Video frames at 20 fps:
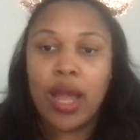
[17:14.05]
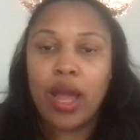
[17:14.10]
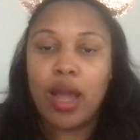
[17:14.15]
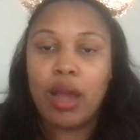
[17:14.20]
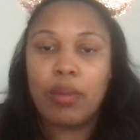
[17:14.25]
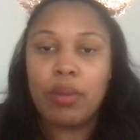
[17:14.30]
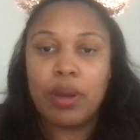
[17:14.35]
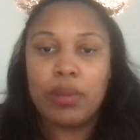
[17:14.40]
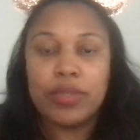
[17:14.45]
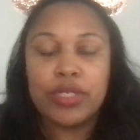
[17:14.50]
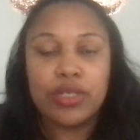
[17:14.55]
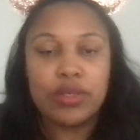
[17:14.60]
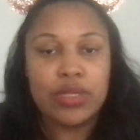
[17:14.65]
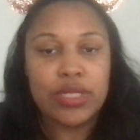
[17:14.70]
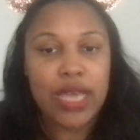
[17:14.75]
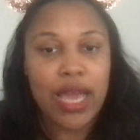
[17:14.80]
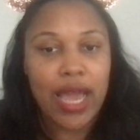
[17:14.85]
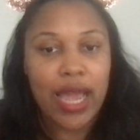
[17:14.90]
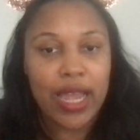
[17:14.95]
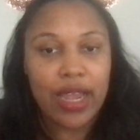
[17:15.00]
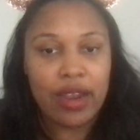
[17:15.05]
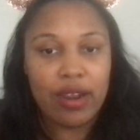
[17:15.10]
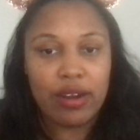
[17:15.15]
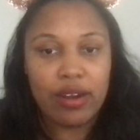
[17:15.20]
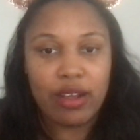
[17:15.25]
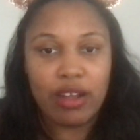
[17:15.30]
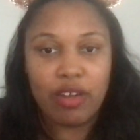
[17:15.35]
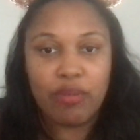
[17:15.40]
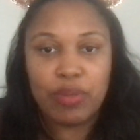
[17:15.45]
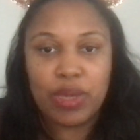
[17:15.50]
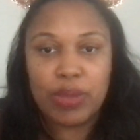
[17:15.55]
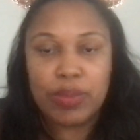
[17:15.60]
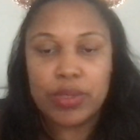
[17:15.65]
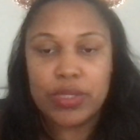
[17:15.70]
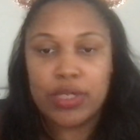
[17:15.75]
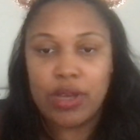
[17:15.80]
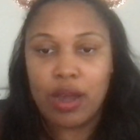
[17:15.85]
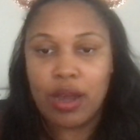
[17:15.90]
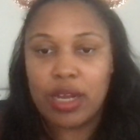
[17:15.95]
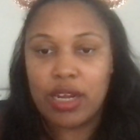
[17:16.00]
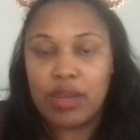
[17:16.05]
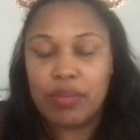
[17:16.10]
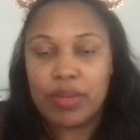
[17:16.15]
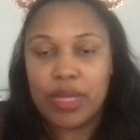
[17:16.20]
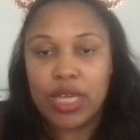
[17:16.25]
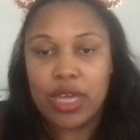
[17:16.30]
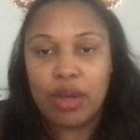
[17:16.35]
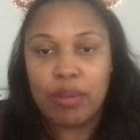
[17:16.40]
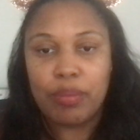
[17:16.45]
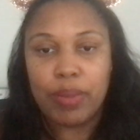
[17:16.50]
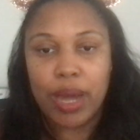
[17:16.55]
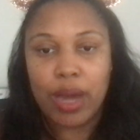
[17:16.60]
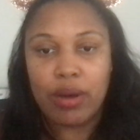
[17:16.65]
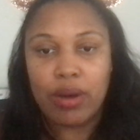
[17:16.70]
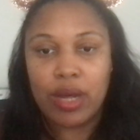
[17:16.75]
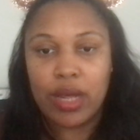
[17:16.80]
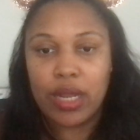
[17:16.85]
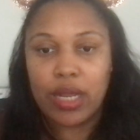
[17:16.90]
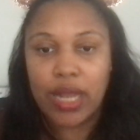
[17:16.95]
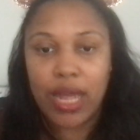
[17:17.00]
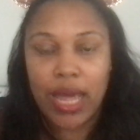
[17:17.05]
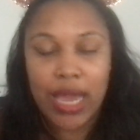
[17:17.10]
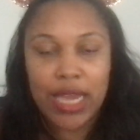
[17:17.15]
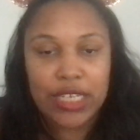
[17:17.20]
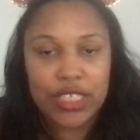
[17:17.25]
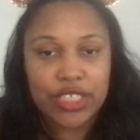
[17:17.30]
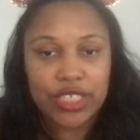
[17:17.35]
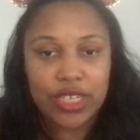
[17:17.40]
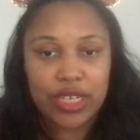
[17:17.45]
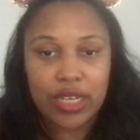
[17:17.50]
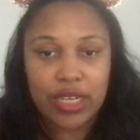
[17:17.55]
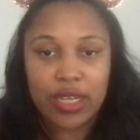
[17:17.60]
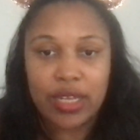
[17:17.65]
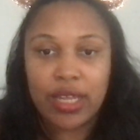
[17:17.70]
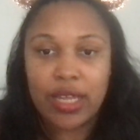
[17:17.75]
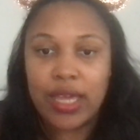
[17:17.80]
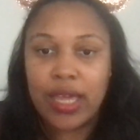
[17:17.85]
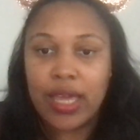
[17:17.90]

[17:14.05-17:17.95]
I'm so tired of people talking to me about Elijah.